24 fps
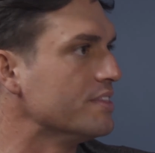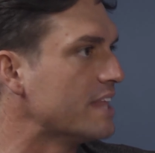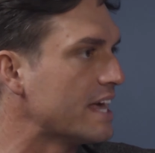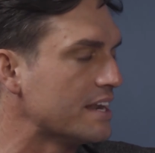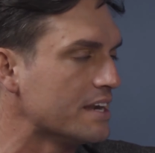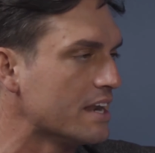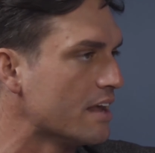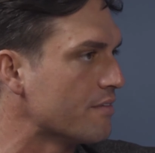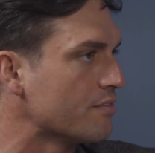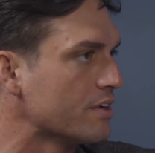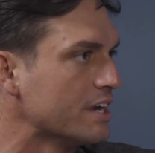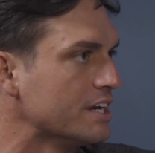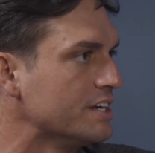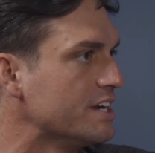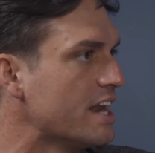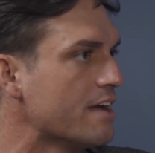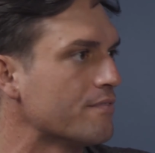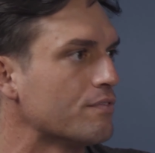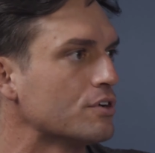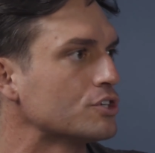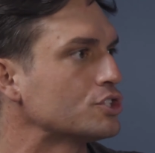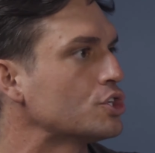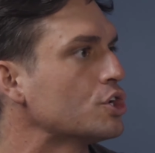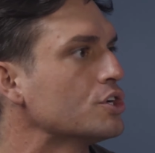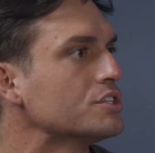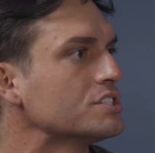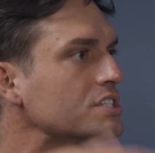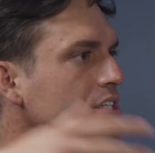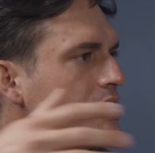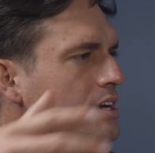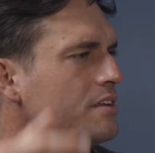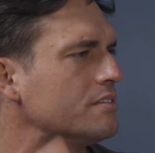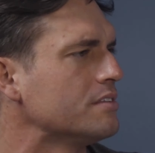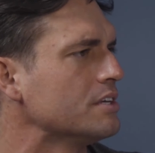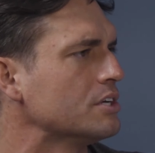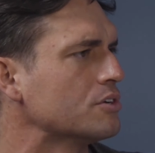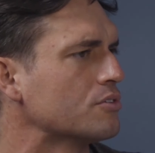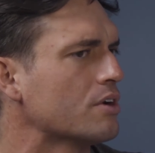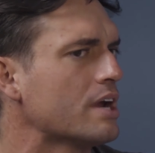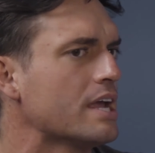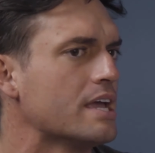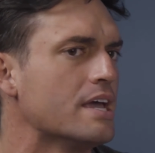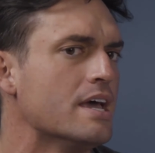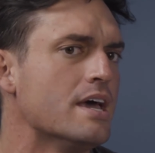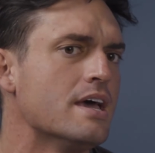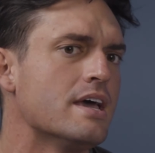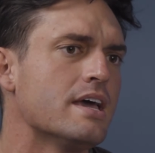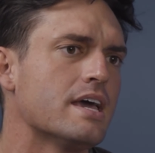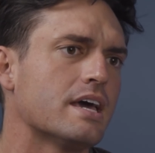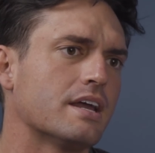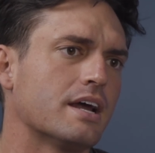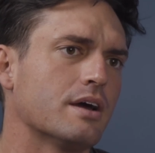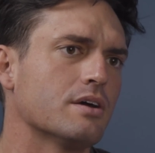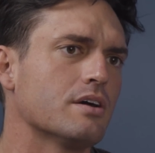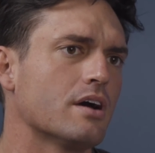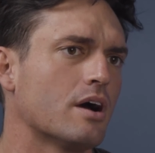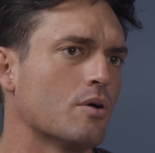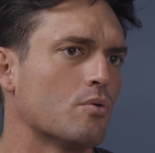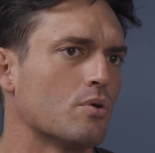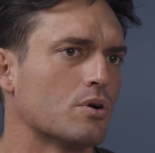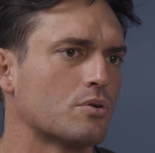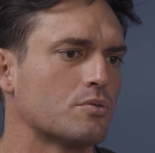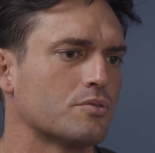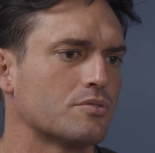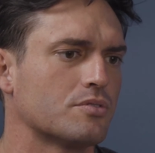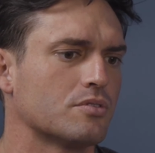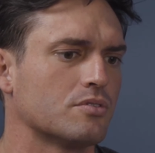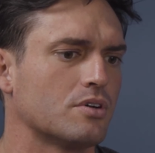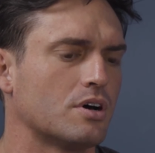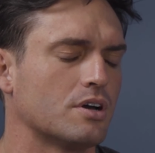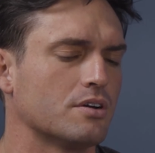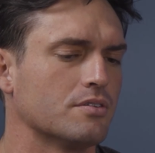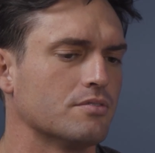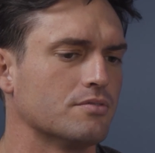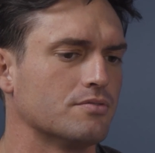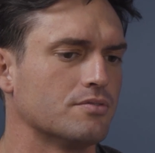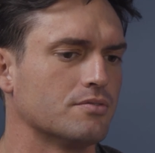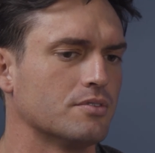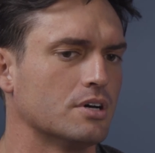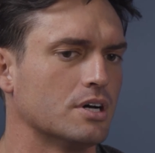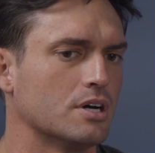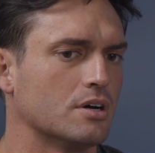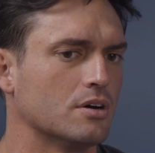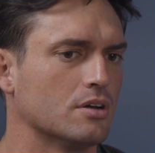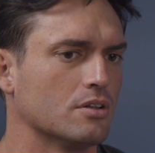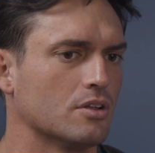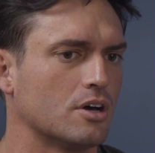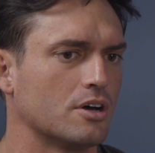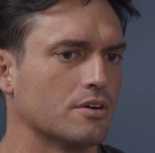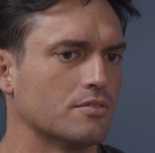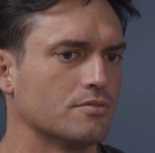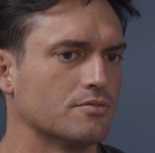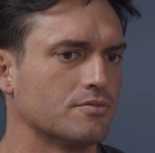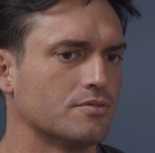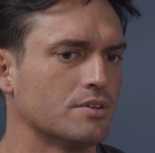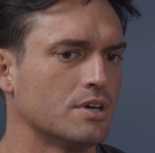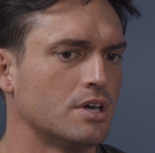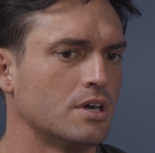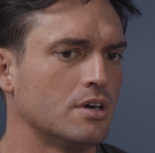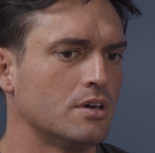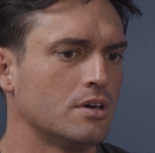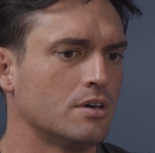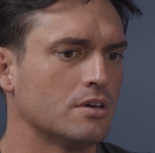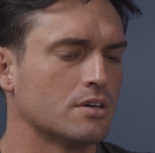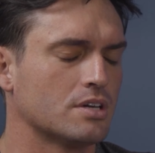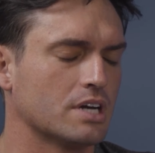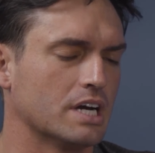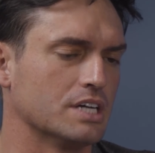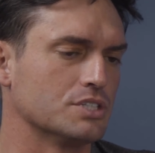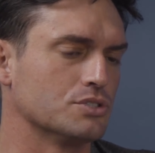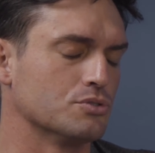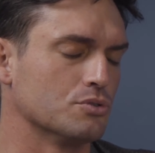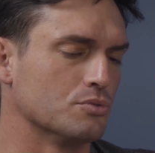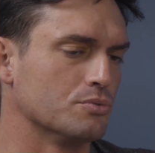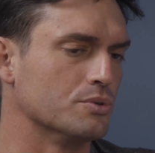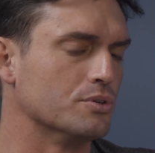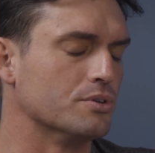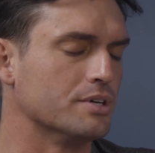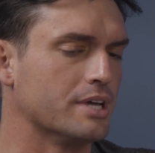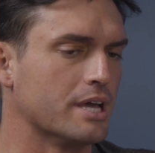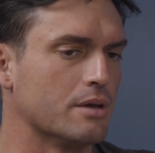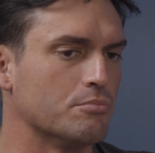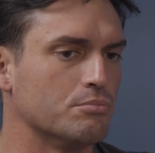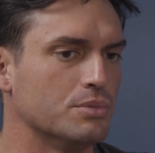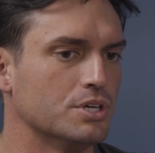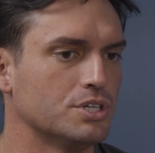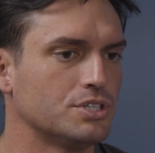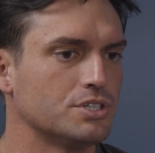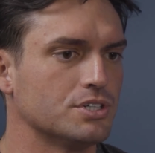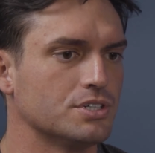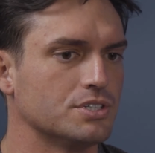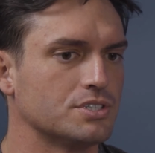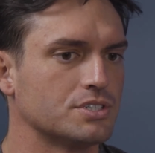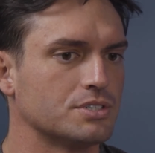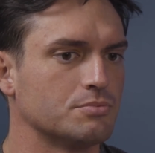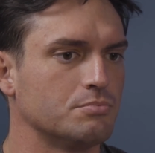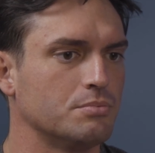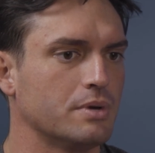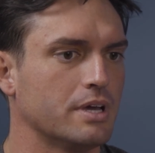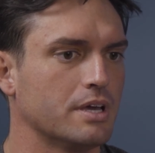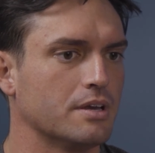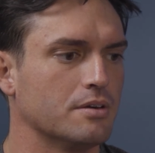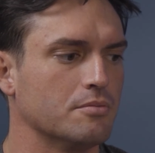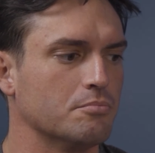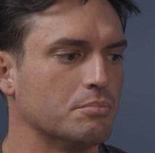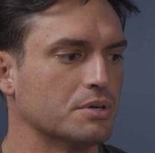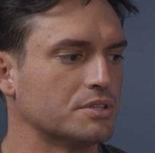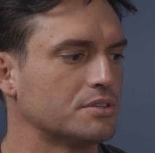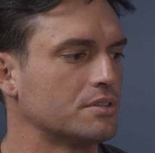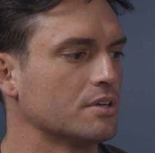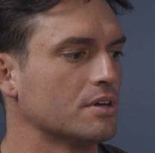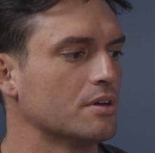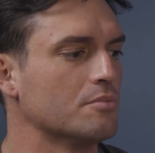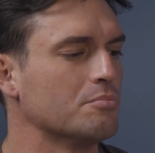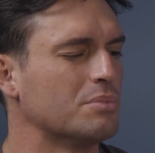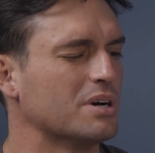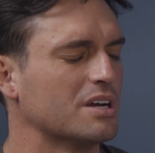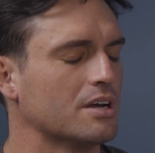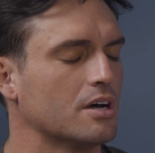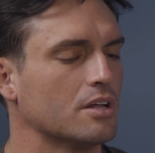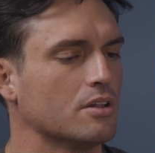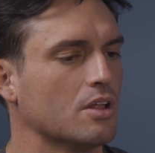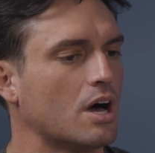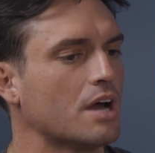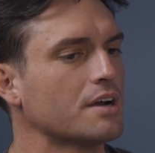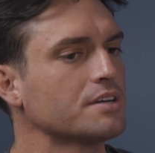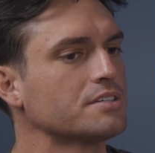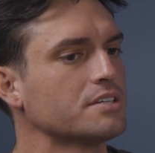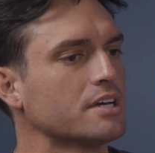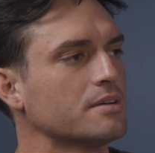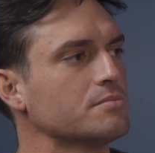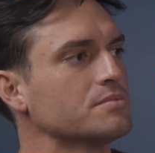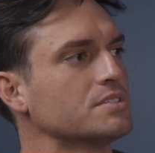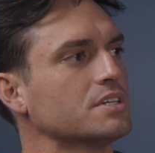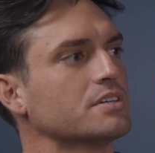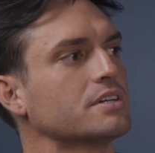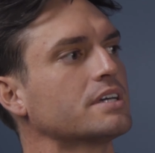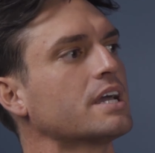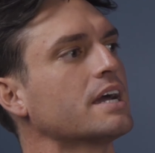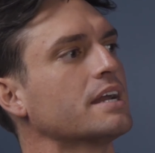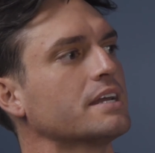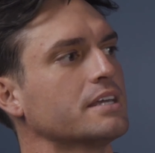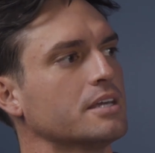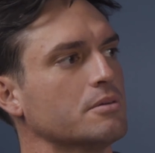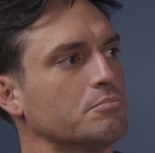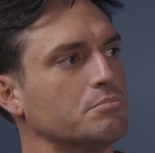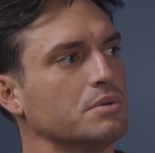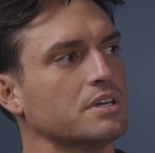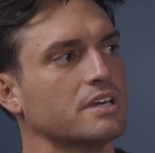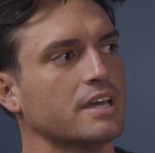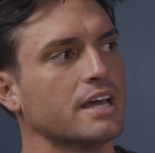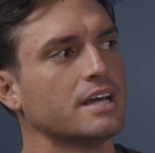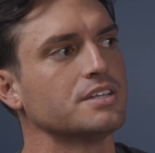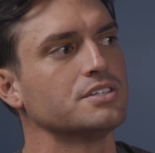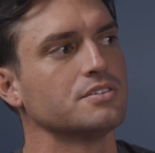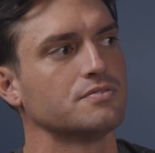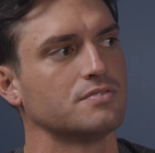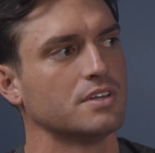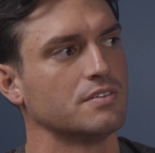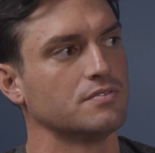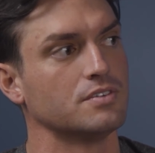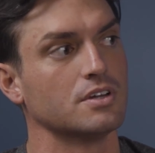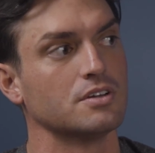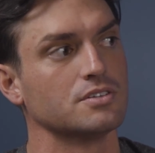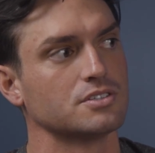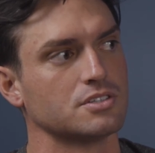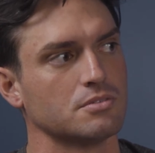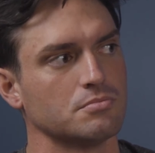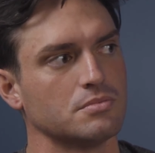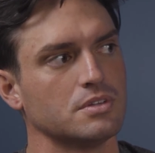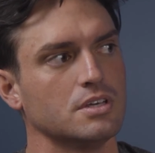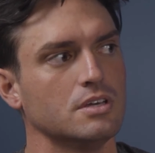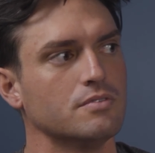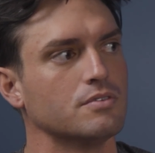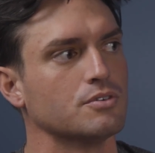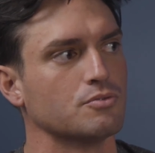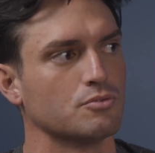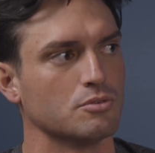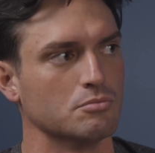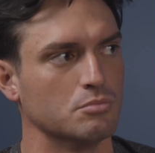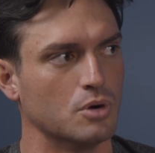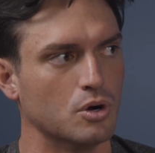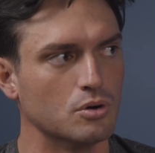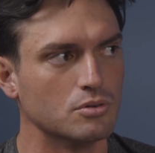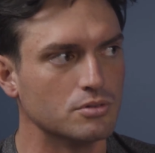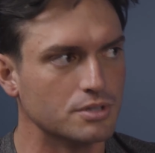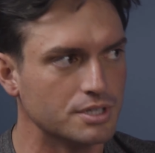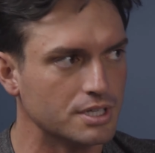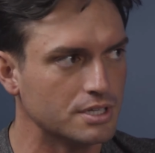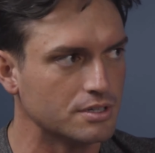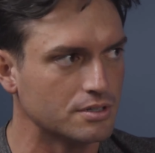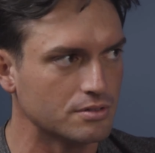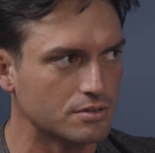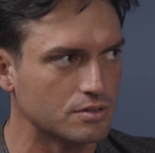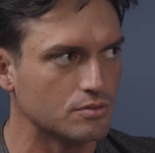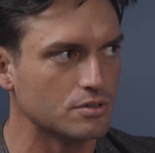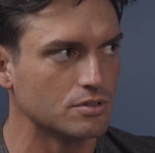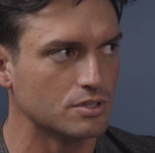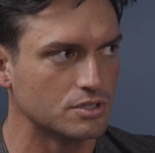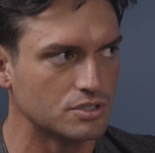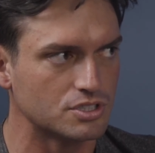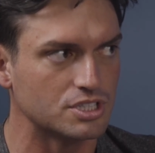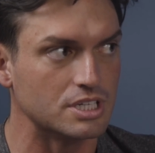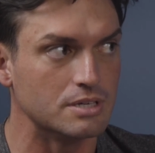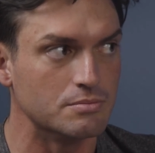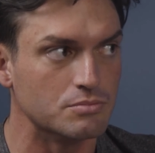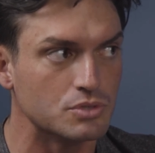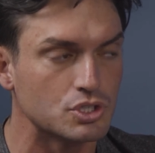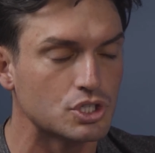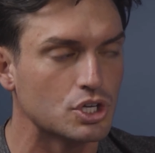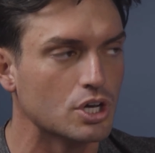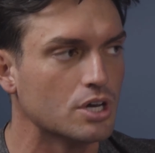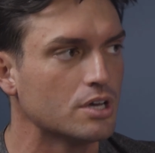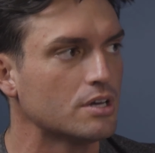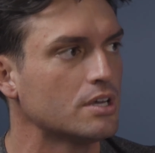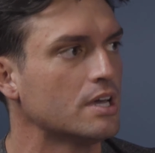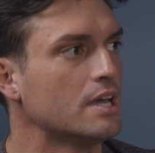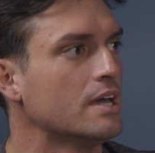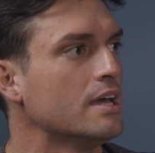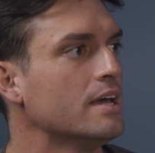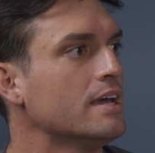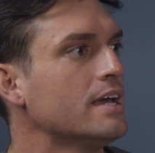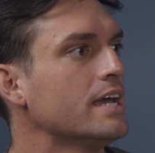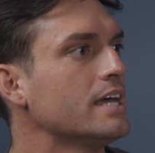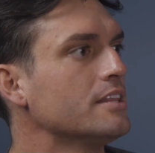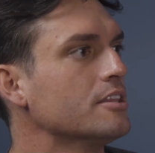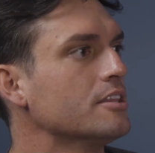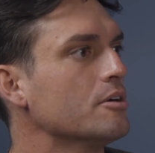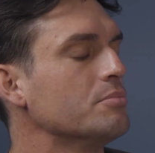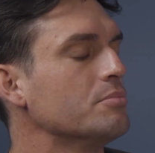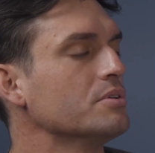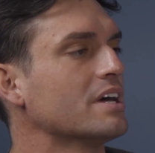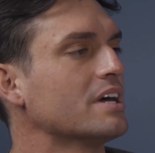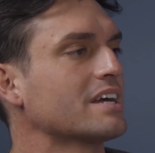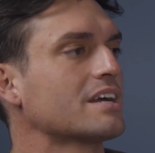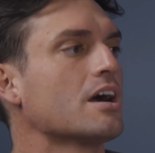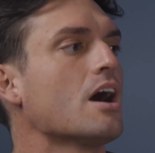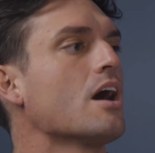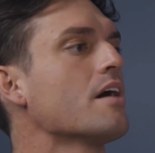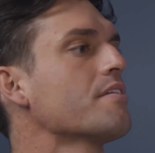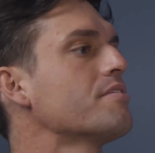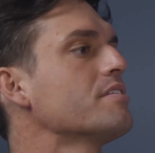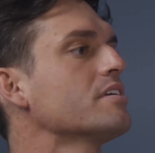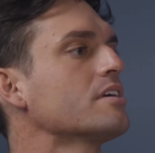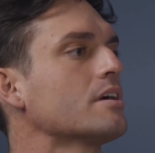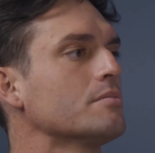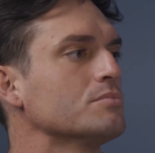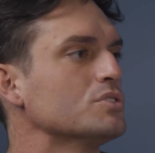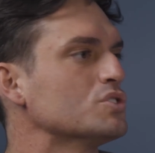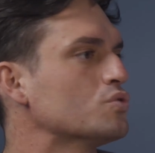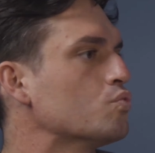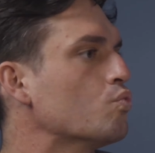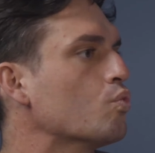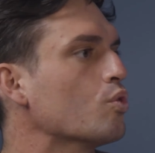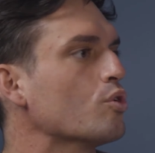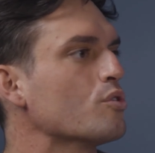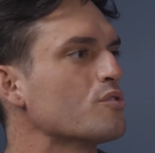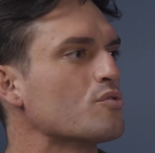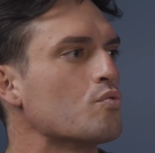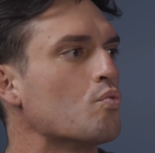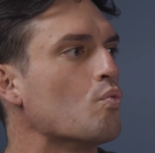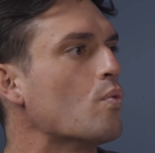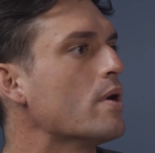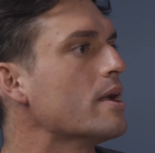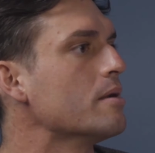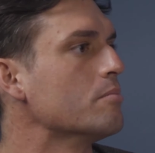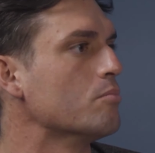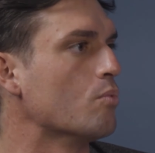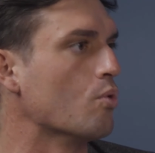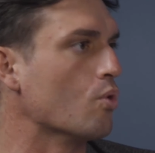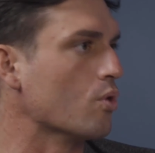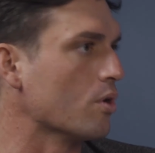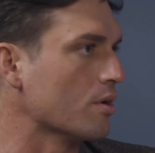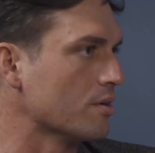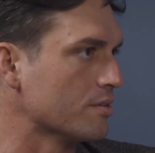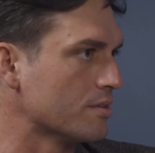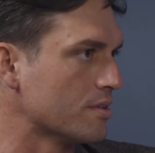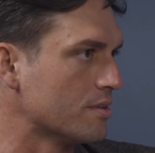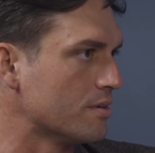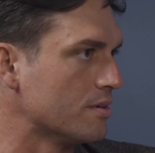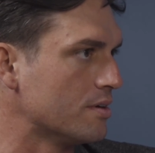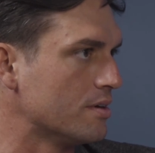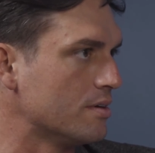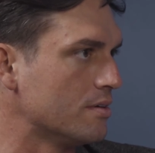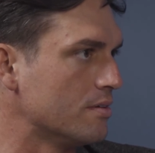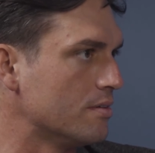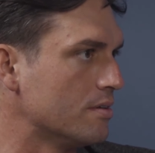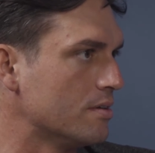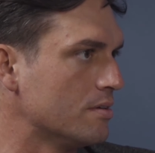It never turns into anything great. And I work with a lot of guys who are really ambitious, but a lot of times they'll kind of get big heads if they've done something even remotely seems good, and they'll be like, "Oh, I think I'm just worth way more than."